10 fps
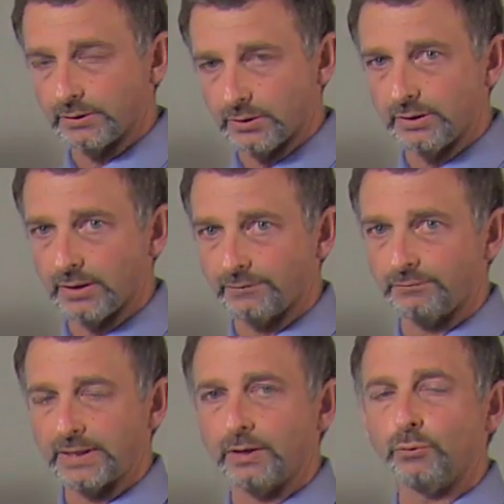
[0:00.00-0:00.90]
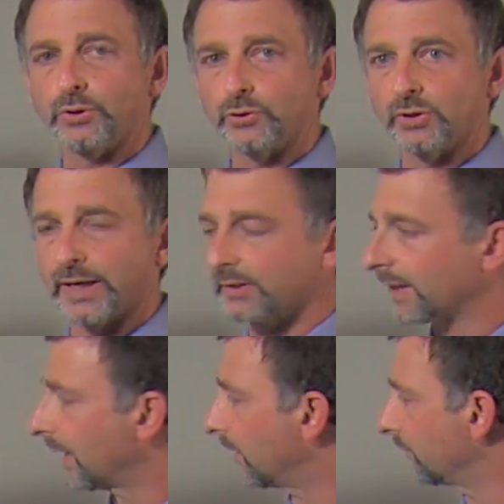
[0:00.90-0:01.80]
good enough that what you'd like to
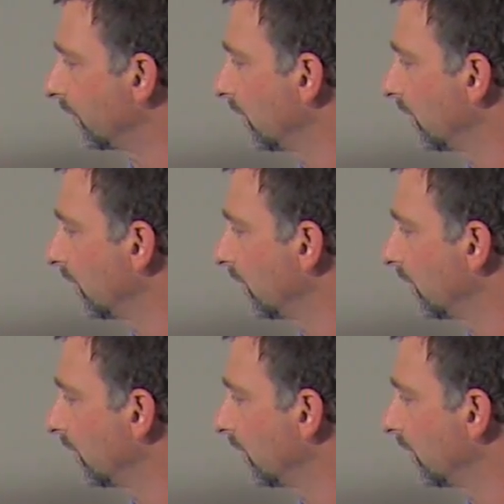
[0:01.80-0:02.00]
have.